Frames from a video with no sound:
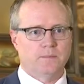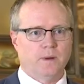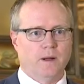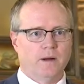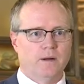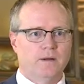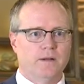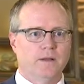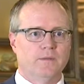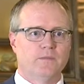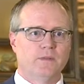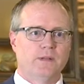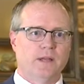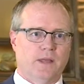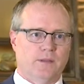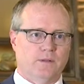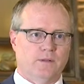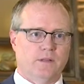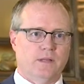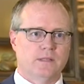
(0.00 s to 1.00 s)
part of the
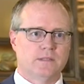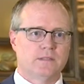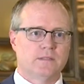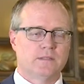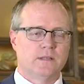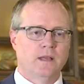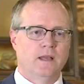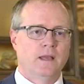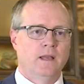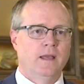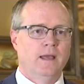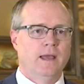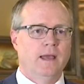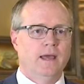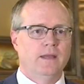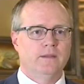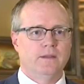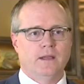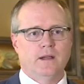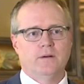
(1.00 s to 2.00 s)
Netherlands,
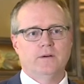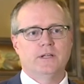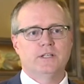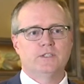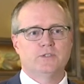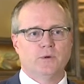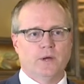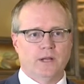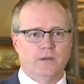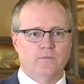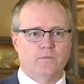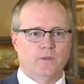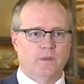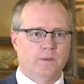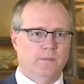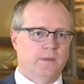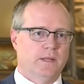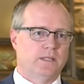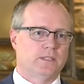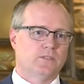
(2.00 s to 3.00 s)
and there he trained for
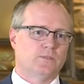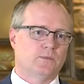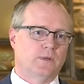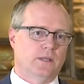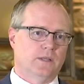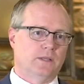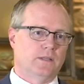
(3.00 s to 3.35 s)
the ministry.